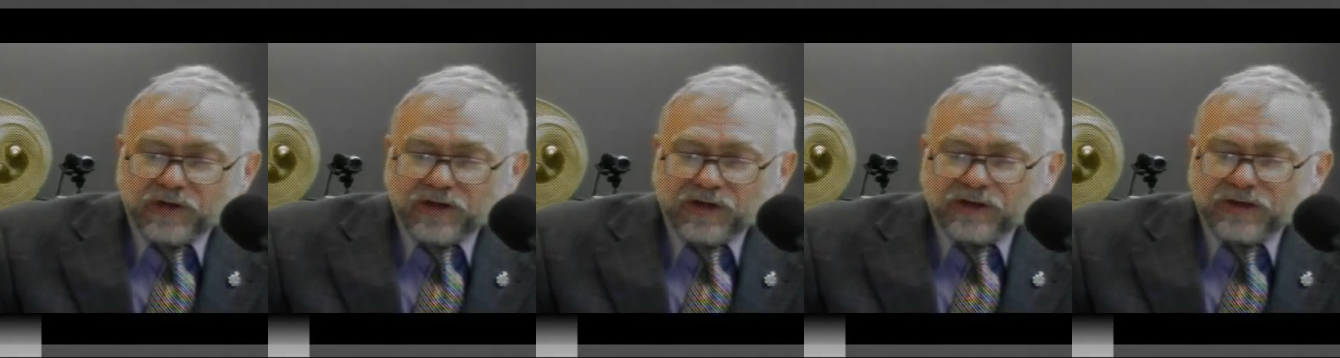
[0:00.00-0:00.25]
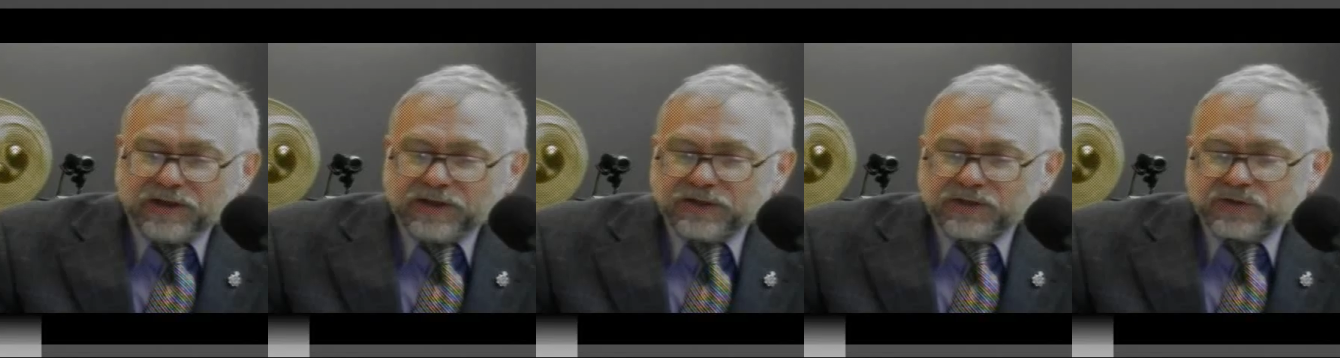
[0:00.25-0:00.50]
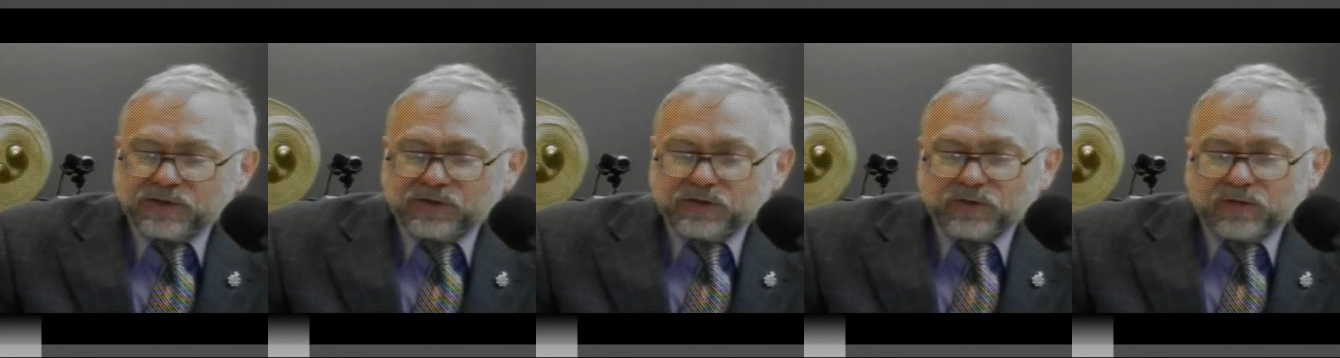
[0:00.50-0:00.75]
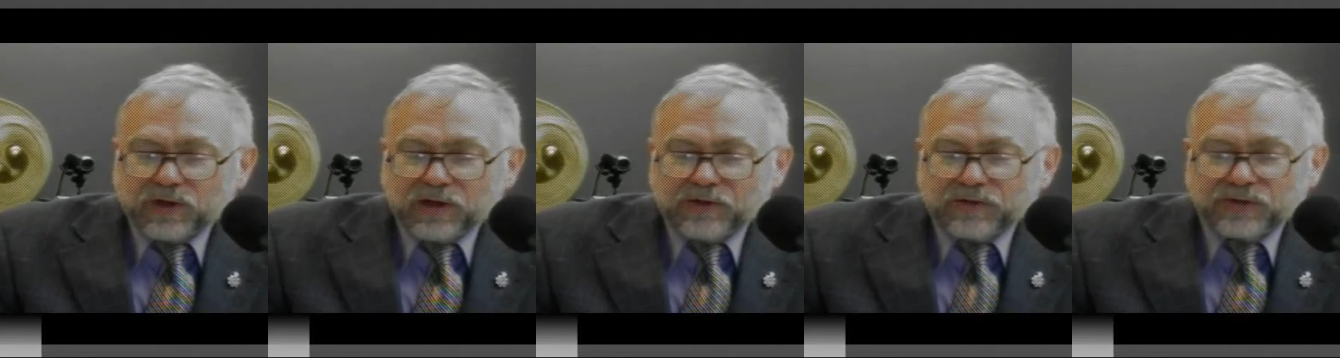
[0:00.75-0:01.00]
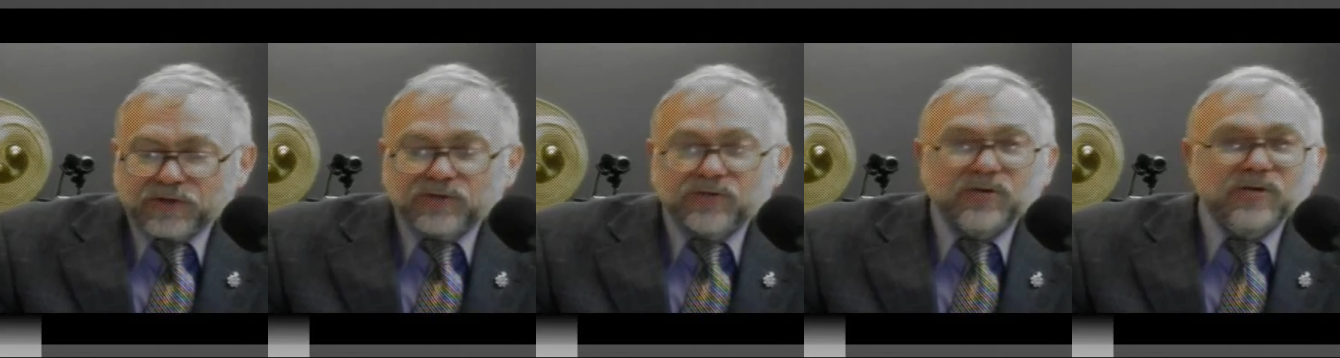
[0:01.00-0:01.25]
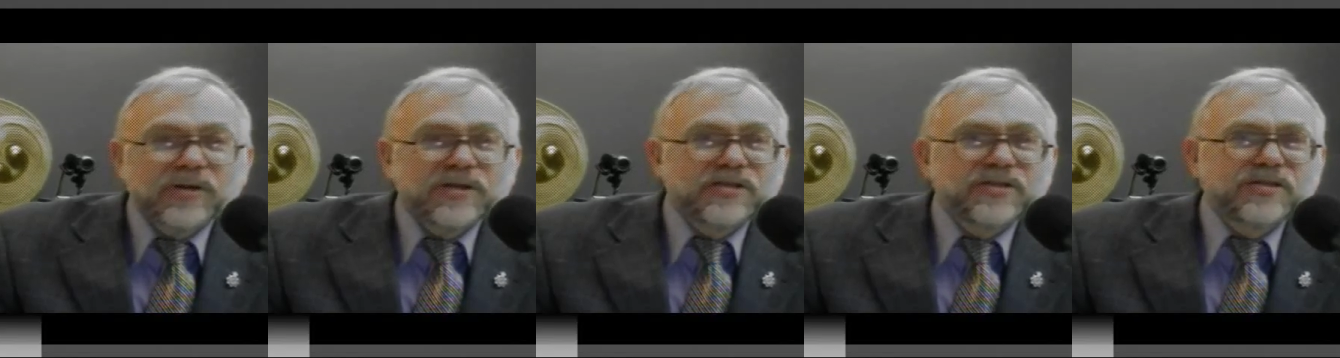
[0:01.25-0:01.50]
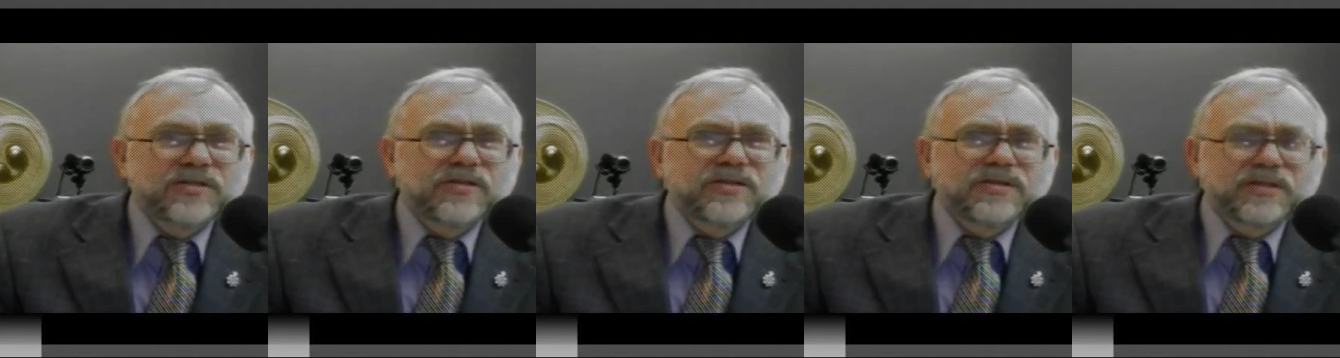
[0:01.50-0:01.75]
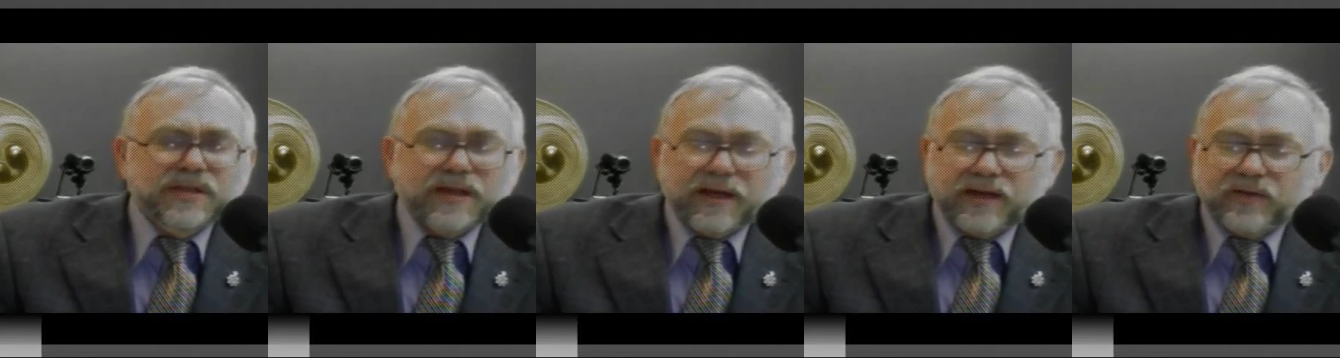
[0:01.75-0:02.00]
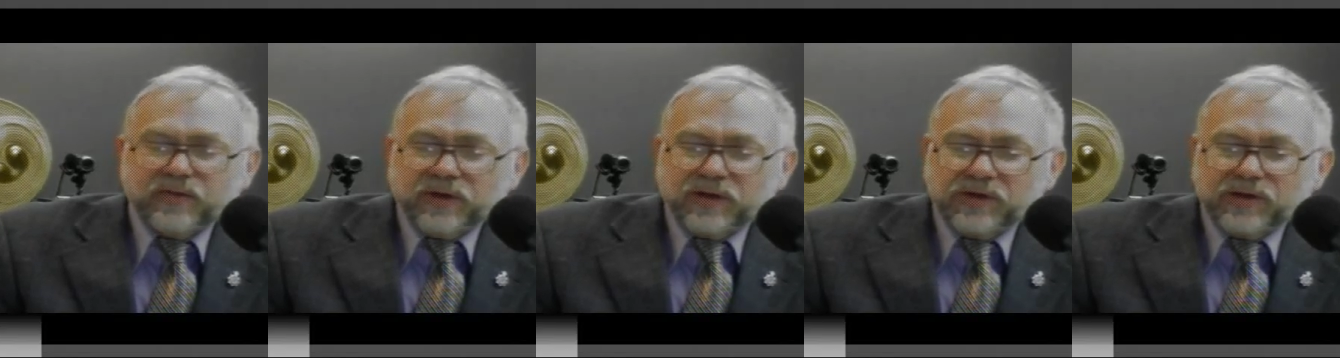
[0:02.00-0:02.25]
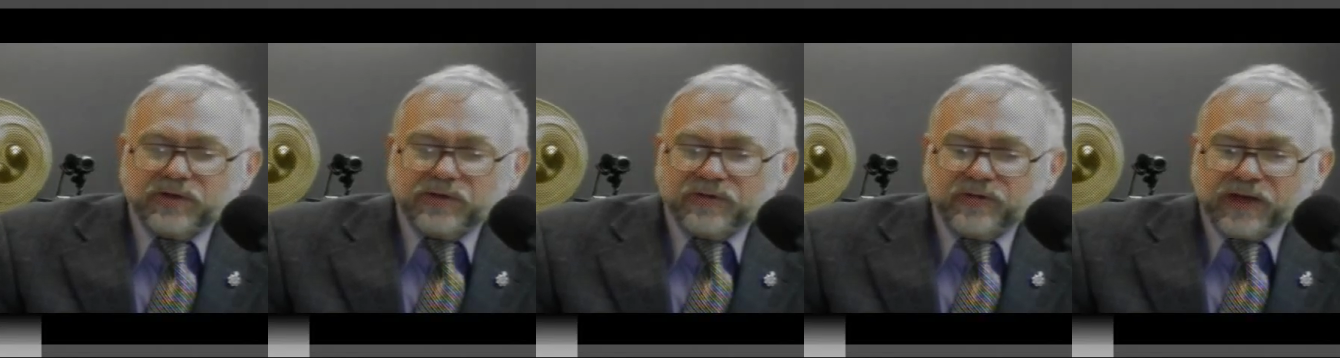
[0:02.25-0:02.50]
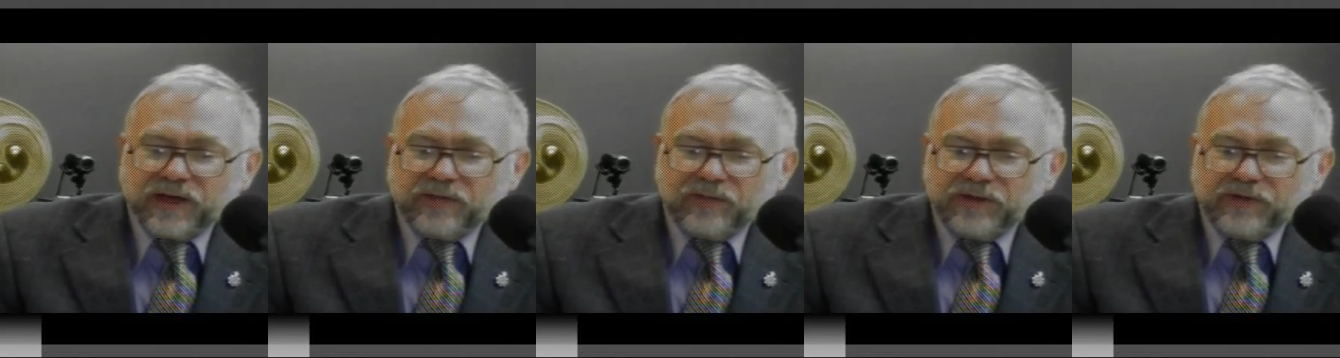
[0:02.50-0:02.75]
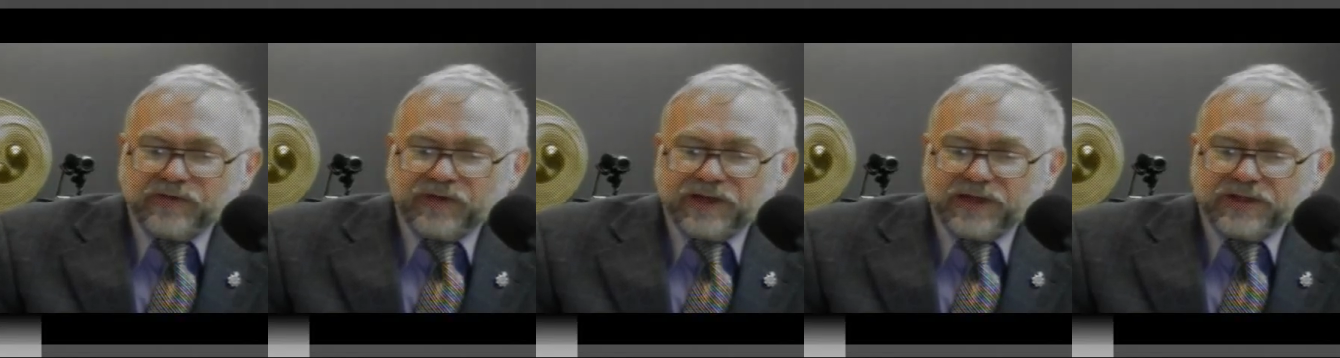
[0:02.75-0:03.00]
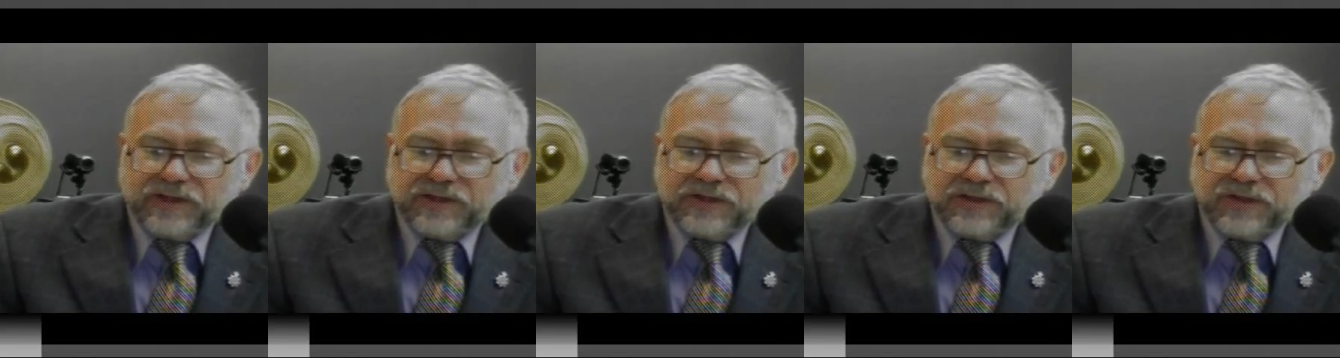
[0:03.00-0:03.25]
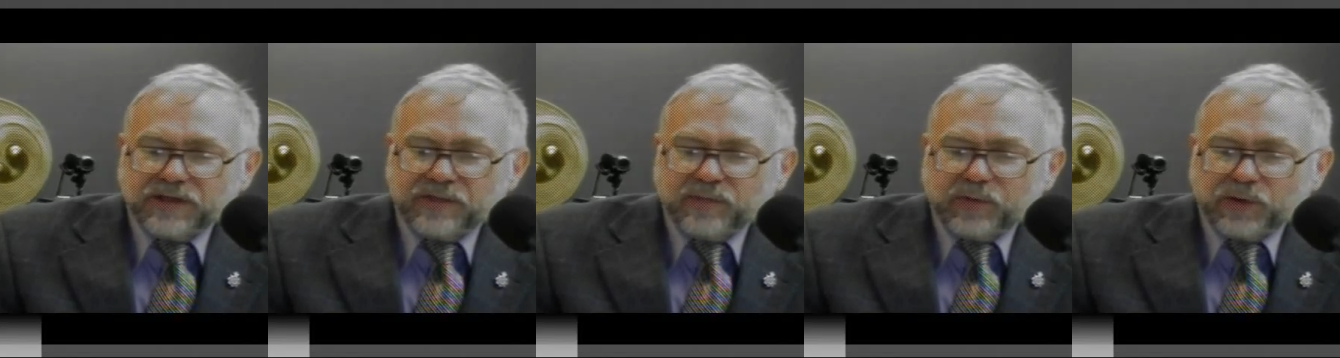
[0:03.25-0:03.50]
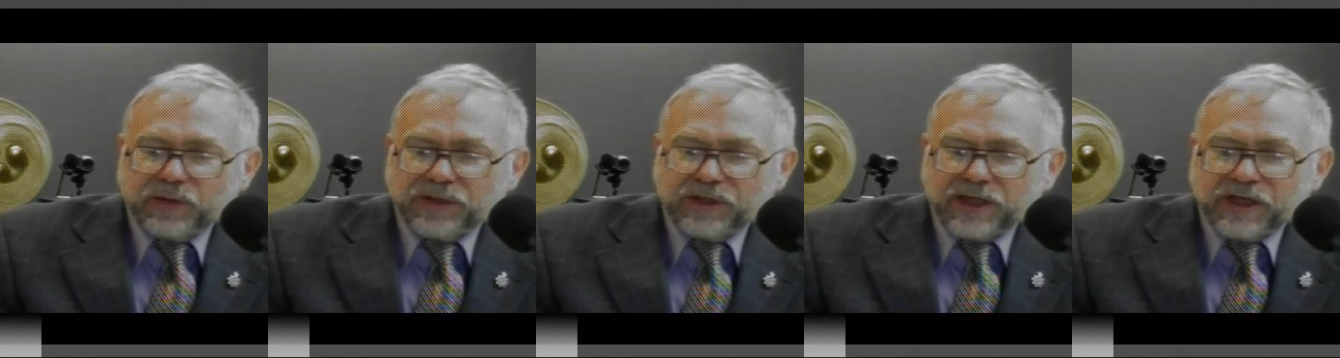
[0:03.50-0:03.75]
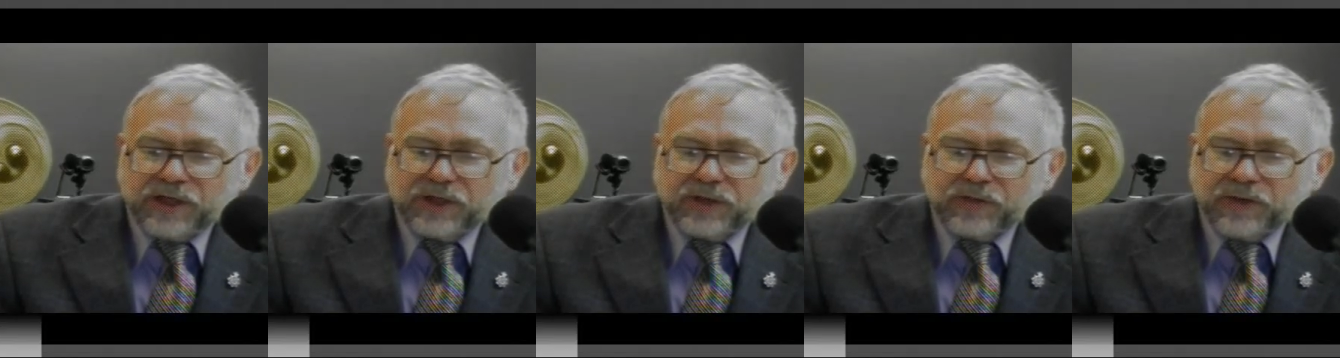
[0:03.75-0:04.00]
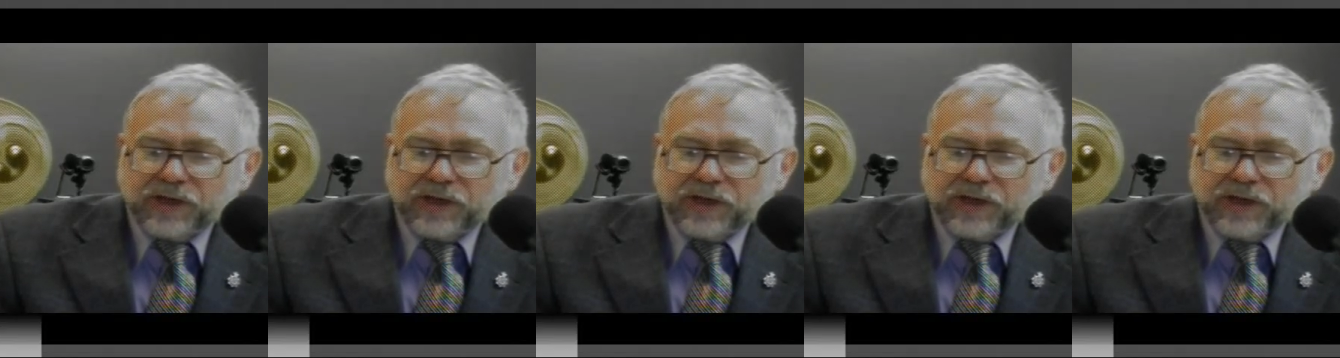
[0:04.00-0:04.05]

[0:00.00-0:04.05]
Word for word: Another Toronto story is just a sad one. You know, family faces deportation.